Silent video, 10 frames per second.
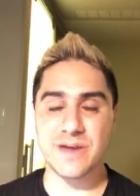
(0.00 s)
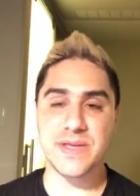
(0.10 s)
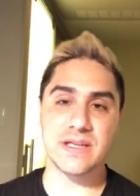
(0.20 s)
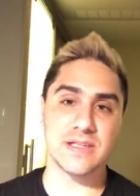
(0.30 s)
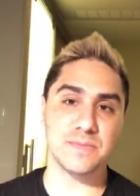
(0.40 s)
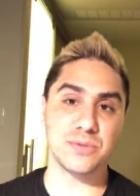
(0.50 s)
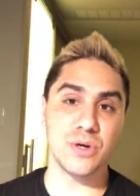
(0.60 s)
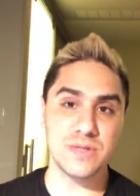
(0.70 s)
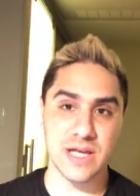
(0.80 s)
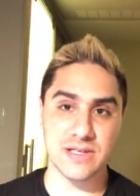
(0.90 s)
because
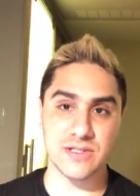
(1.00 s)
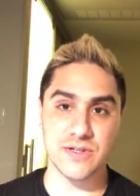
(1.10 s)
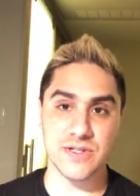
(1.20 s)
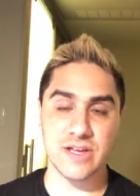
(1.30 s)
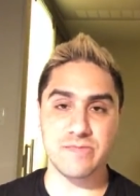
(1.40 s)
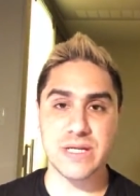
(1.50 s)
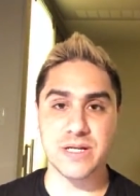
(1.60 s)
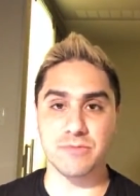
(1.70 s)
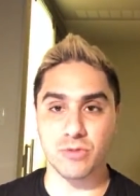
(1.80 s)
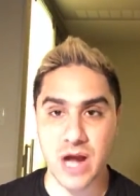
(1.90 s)
protesters have
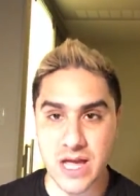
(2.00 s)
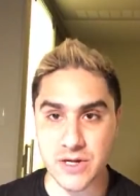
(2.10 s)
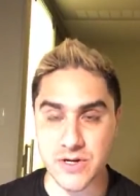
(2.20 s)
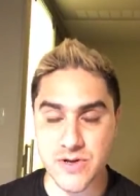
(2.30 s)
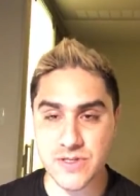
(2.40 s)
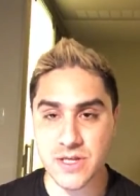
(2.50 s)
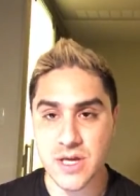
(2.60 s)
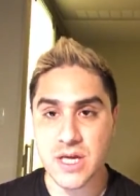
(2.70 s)
become rioters,